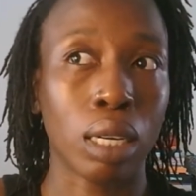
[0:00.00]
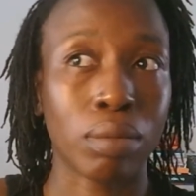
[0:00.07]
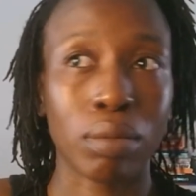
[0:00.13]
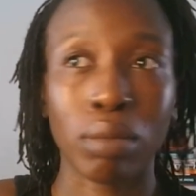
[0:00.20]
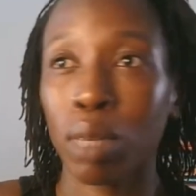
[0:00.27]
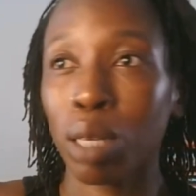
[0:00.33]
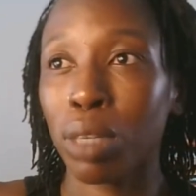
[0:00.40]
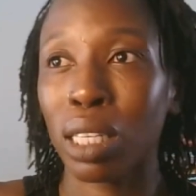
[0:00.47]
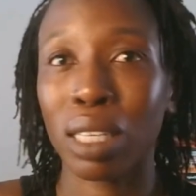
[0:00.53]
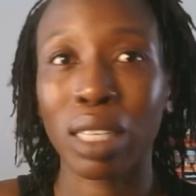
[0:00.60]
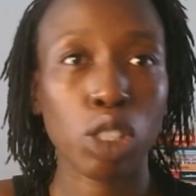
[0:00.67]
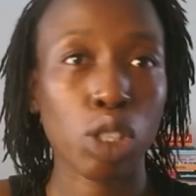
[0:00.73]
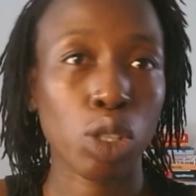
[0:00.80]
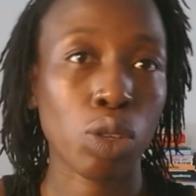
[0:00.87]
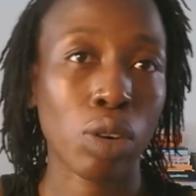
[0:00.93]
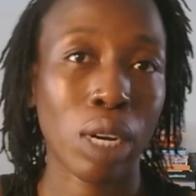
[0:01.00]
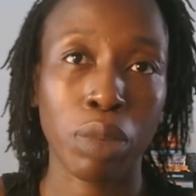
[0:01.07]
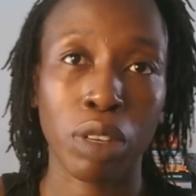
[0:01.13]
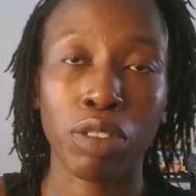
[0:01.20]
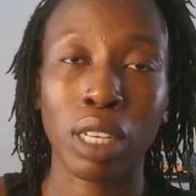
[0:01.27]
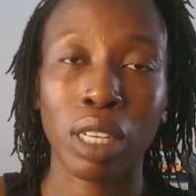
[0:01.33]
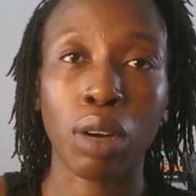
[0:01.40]
Maybe let's just scrap it
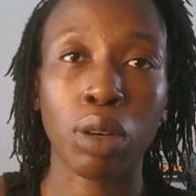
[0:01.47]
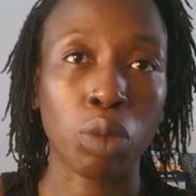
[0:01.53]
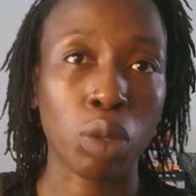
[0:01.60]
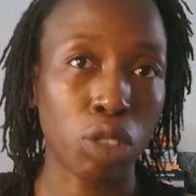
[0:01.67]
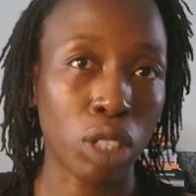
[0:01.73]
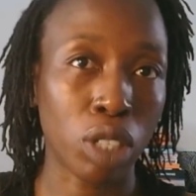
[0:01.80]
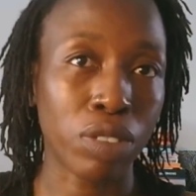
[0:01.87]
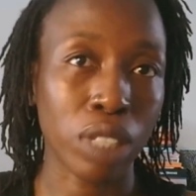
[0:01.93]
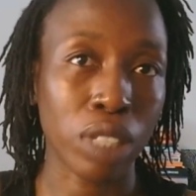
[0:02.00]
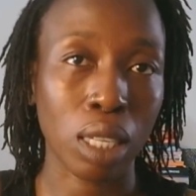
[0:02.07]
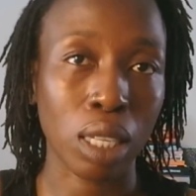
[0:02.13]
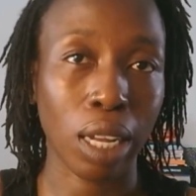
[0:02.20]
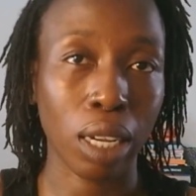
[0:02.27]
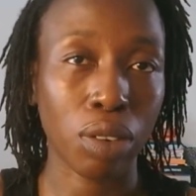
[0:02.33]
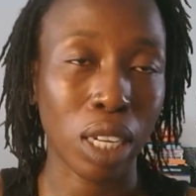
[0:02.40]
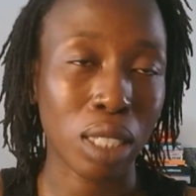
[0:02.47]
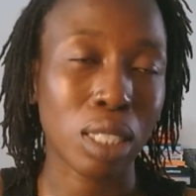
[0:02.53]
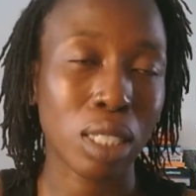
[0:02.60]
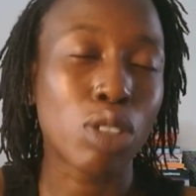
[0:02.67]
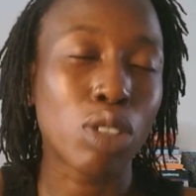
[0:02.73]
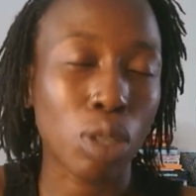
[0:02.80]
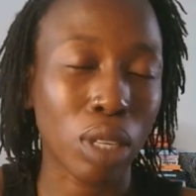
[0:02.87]
for now and we'll revisit that, right?
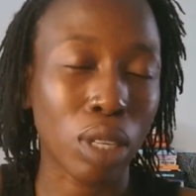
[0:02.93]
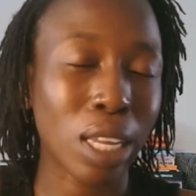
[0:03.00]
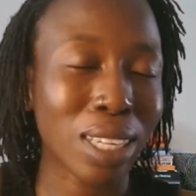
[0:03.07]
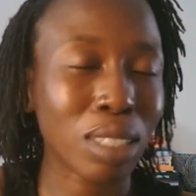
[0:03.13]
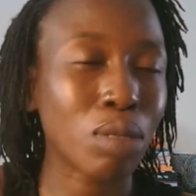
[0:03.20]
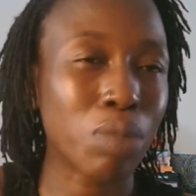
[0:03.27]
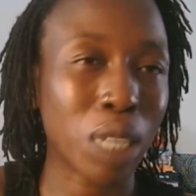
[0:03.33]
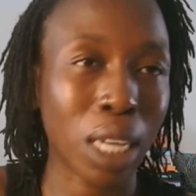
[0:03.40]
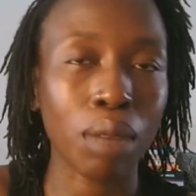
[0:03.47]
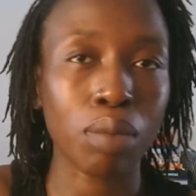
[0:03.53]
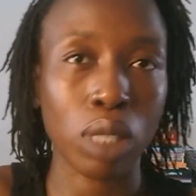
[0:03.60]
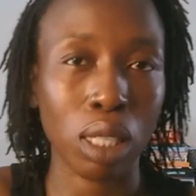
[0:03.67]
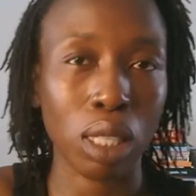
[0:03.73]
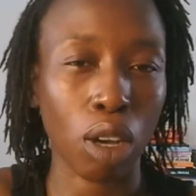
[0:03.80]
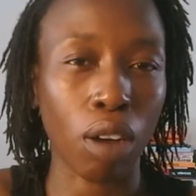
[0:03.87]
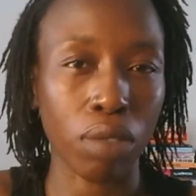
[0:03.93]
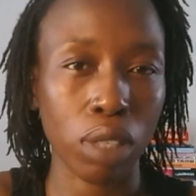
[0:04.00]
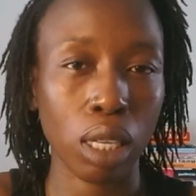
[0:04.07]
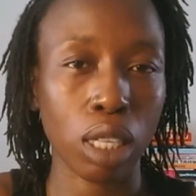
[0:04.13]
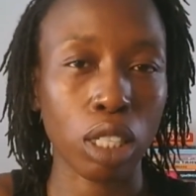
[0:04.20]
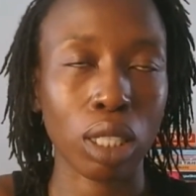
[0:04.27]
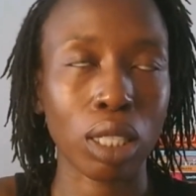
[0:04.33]
So that becomes the
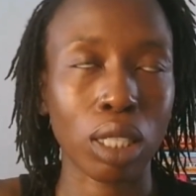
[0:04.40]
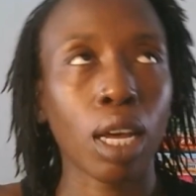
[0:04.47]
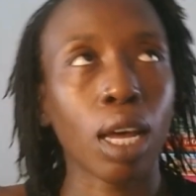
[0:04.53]
conversation.